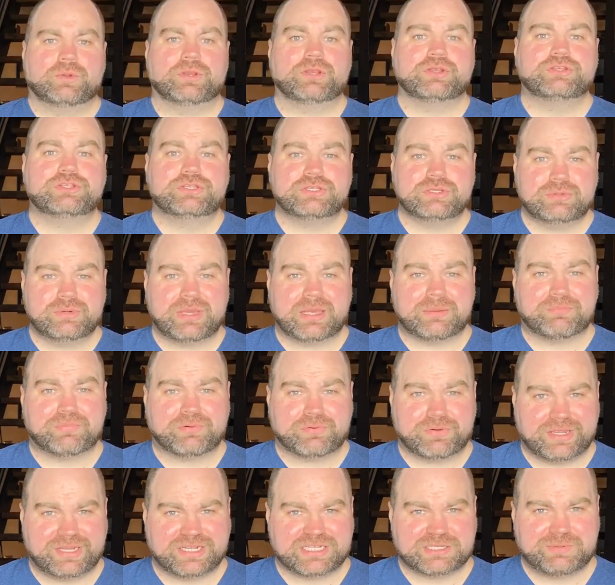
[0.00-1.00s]
when you do a
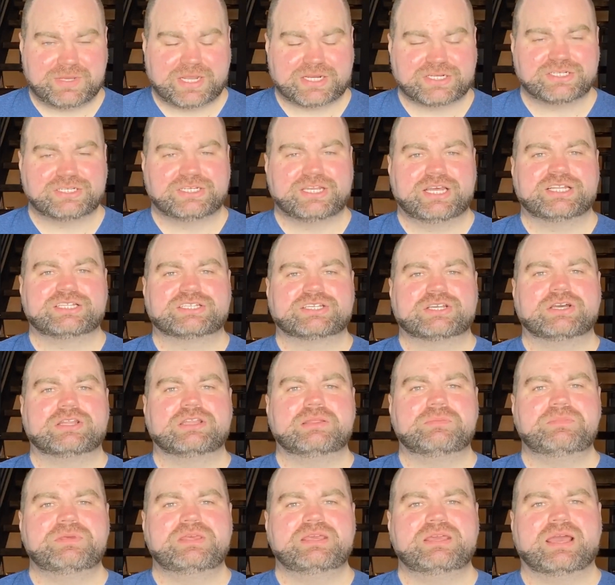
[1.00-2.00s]
pre-inspection, it's
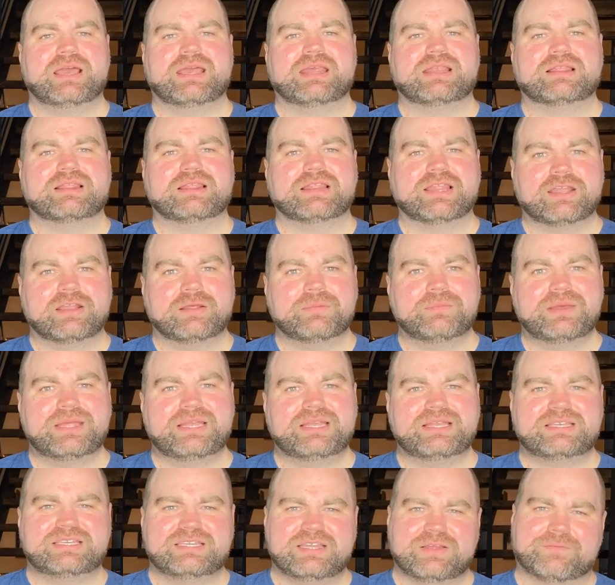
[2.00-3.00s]
going to be a little
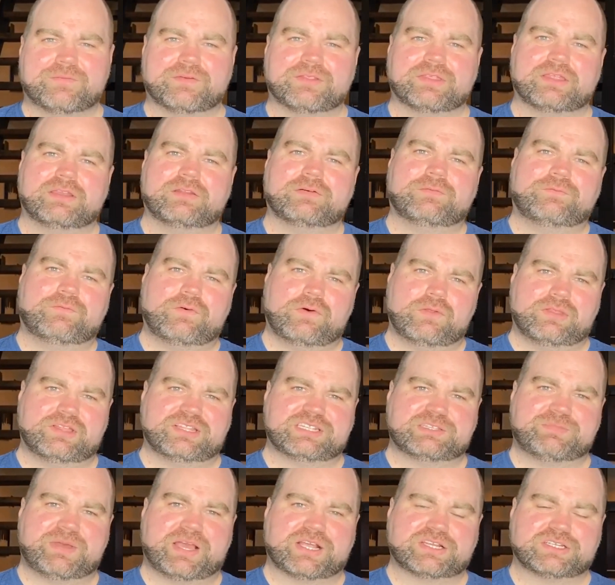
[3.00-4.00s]
bit different than a full
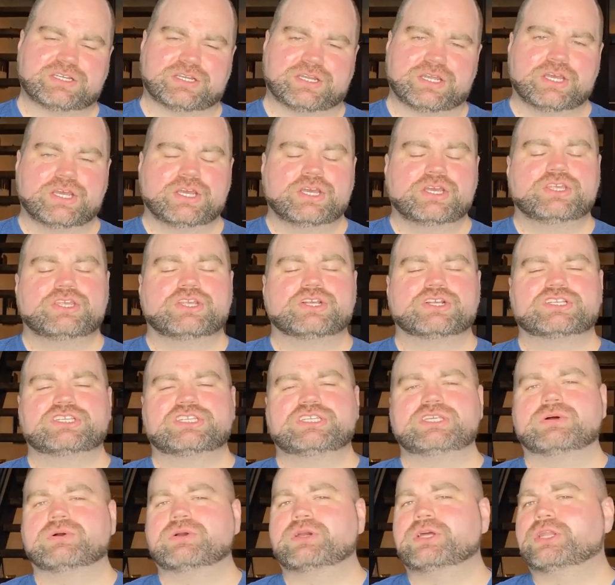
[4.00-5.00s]
inspection. You're
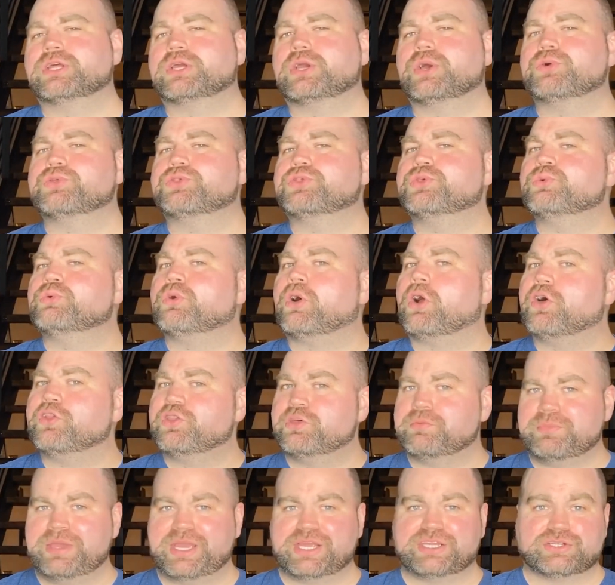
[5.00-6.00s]
still going to go through all
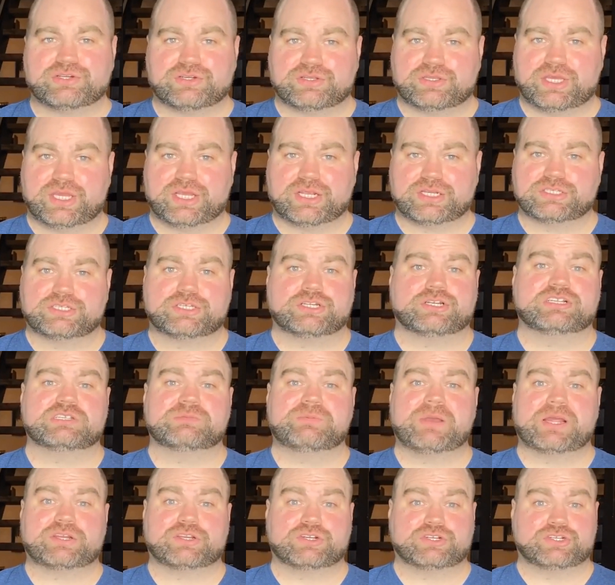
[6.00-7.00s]
the major things. Your
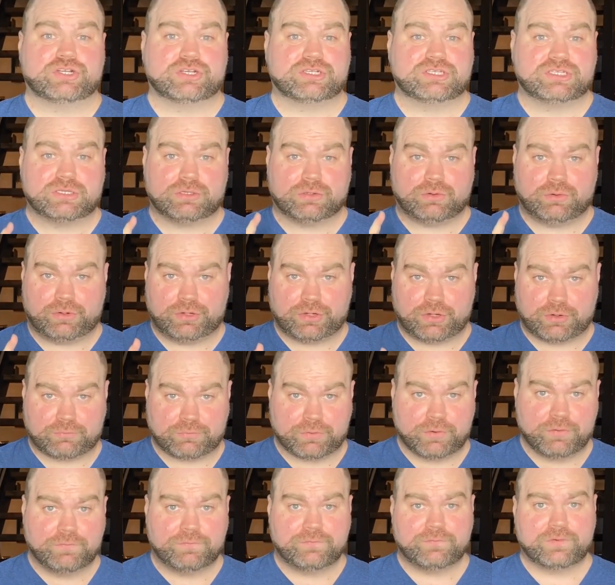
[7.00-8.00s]
inspector should still go on your
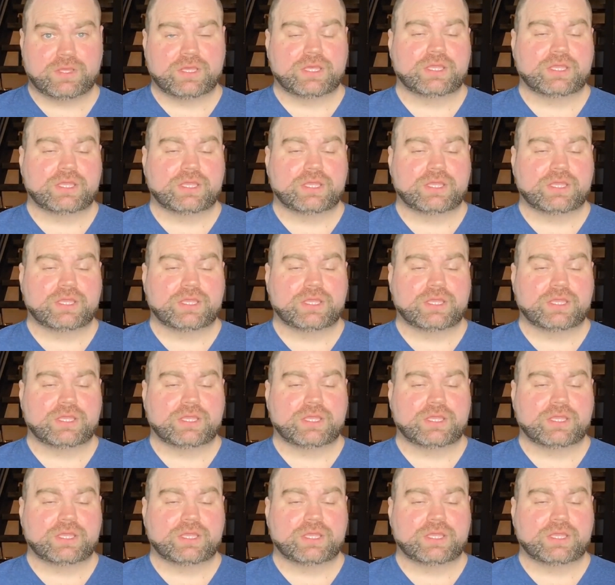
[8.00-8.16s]
roof.